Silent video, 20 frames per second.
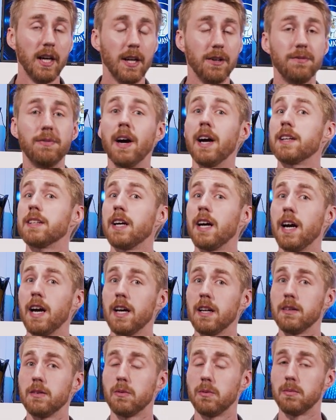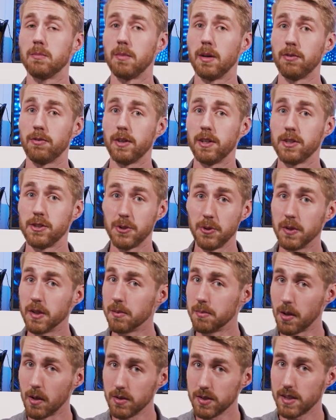In fact, I had my friend Doing
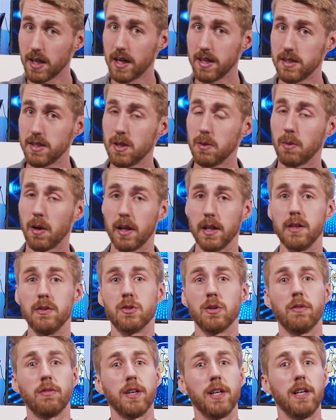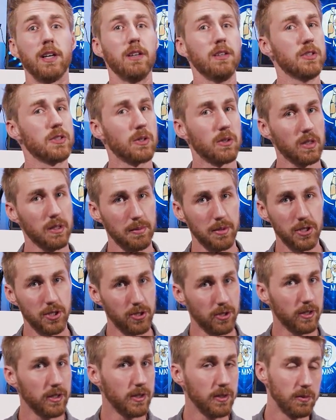the Most taste it while he was over here, so let me
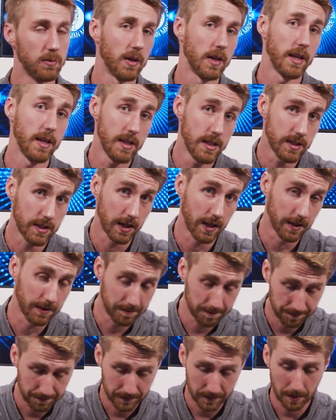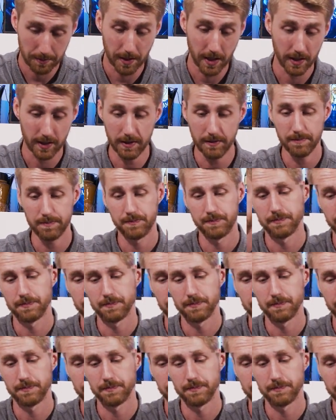show you what he said about it.